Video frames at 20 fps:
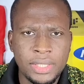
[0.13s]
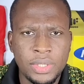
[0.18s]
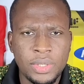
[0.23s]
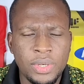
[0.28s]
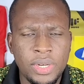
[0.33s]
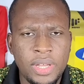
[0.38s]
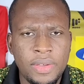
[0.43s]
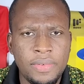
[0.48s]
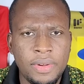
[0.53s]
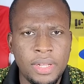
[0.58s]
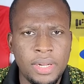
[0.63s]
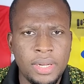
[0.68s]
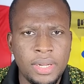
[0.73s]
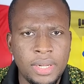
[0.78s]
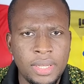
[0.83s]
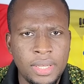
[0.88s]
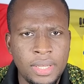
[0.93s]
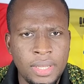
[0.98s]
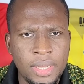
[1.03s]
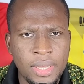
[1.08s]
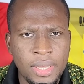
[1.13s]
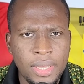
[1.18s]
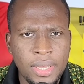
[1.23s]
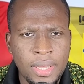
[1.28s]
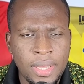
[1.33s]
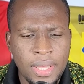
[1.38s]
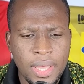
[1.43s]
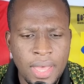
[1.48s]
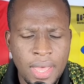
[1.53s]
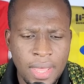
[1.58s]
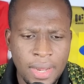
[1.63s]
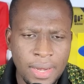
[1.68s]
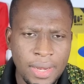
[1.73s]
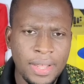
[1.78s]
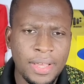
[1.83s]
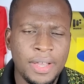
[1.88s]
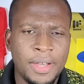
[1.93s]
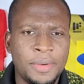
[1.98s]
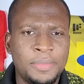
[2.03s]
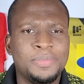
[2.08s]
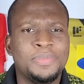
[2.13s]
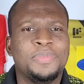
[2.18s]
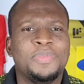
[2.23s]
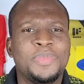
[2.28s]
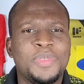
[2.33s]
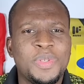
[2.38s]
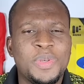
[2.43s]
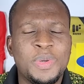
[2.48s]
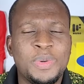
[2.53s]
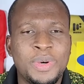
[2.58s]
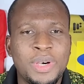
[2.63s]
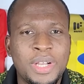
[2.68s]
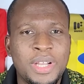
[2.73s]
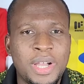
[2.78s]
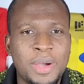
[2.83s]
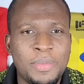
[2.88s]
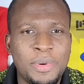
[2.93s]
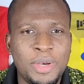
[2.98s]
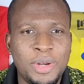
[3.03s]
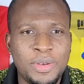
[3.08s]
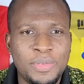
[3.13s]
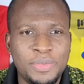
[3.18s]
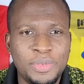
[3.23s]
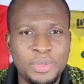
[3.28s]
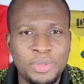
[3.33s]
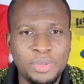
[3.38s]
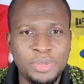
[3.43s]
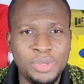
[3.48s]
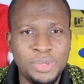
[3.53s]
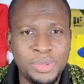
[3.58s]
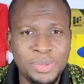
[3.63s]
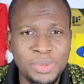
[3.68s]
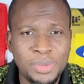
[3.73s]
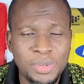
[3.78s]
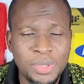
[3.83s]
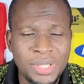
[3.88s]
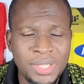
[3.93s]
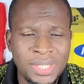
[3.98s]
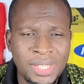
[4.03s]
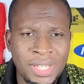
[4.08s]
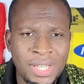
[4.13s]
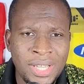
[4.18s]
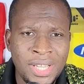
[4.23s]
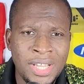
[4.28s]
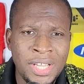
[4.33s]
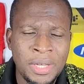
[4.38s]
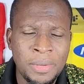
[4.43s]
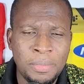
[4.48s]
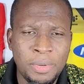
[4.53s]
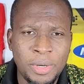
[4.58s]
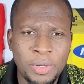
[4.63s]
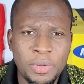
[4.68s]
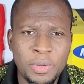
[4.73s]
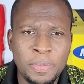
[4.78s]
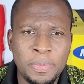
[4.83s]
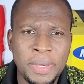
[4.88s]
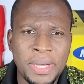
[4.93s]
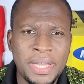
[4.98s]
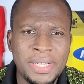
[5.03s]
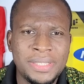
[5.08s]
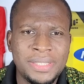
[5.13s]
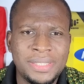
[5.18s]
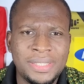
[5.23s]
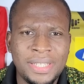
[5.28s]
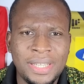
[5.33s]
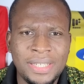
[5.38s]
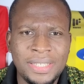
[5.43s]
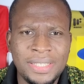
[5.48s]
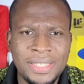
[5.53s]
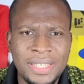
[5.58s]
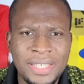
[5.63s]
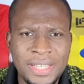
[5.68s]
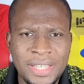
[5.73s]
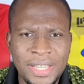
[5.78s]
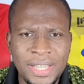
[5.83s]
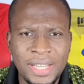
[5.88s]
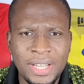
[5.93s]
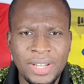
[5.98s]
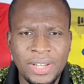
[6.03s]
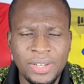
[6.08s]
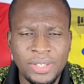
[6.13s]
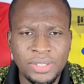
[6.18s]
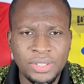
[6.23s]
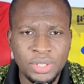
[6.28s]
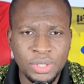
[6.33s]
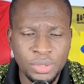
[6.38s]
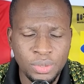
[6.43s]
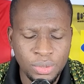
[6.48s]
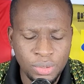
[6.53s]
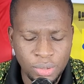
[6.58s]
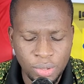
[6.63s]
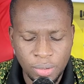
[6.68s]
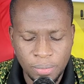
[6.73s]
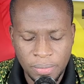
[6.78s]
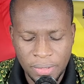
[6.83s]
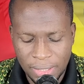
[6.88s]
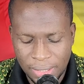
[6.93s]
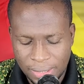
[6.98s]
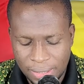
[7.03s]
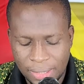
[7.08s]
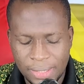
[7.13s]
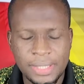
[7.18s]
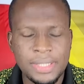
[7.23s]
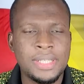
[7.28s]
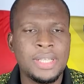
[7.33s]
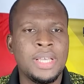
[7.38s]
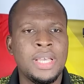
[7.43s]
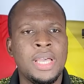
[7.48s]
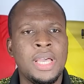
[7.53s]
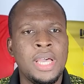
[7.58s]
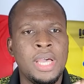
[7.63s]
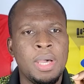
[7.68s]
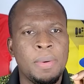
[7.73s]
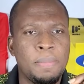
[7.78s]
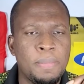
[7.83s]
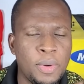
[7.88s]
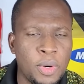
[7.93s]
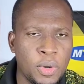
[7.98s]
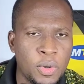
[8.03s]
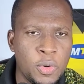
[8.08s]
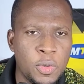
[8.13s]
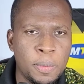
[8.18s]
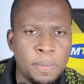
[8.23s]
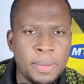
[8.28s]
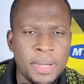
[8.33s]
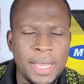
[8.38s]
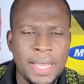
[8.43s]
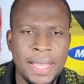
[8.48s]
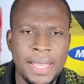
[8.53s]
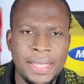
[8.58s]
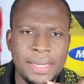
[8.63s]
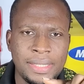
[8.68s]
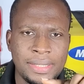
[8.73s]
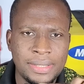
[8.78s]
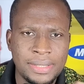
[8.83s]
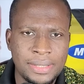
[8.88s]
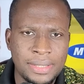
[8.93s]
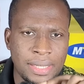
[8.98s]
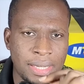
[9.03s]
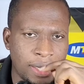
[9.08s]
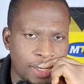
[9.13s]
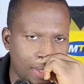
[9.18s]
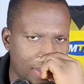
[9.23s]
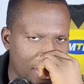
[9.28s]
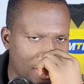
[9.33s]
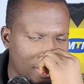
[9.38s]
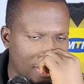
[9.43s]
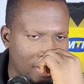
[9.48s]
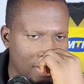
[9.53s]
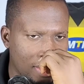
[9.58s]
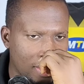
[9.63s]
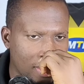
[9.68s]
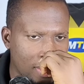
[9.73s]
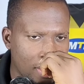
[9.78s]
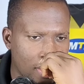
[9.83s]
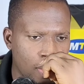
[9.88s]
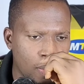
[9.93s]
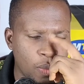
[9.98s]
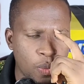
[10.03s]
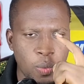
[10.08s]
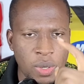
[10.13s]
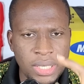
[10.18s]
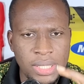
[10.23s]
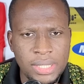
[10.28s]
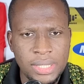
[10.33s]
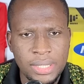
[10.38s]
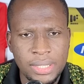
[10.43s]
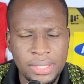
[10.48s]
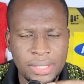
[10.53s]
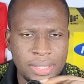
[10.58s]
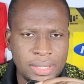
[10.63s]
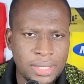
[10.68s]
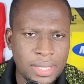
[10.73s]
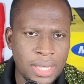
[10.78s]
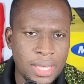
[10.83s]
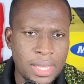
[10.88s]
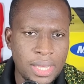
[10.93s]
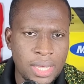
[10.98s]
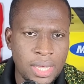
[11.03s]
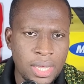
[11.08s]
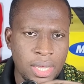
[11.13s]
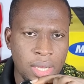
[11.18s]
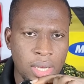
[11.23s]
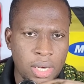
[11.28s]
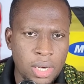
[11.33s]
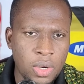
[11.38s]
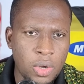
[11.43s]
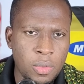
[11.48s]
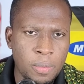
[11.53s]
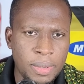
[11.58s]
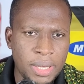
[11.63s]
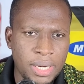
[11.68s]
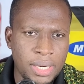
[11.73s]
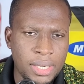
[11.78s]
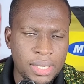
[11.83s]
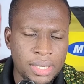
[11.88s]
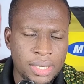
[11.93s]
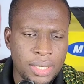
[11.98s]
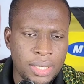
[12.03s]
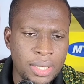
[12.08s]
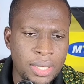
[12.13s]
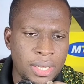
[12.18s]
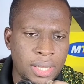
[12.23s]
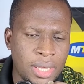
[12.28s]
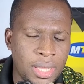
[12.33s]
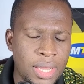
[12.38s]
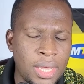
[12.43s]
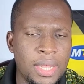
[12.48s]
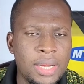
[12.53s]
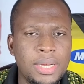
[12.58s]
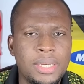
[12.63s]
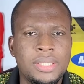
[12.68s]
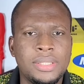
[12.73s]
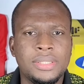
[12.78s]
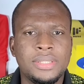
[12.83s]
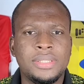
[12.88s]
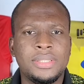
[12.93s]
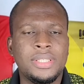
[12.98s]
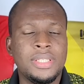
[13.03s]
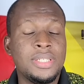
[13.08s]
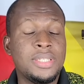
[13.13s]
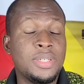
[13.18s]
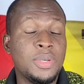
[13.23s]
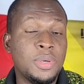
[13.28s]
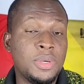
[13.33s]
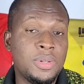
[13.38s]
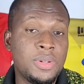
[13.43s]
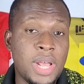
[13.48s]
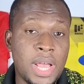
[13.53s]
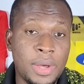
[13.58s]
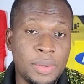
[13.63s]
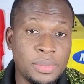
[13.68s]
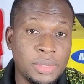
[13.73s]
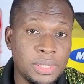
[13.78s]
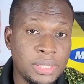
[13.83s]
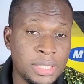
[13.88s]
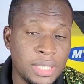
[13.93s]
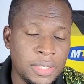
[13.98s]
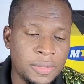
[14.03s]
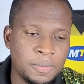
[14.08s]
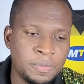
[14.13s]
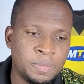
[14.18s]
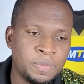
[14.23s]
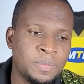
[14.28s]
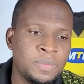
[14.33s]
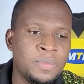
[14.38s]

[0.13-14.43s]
Good evening, and welcome all of you to Porcupine Stand here on YouTube. This is Porcupine Stand with Sir Obed. And say so shall say,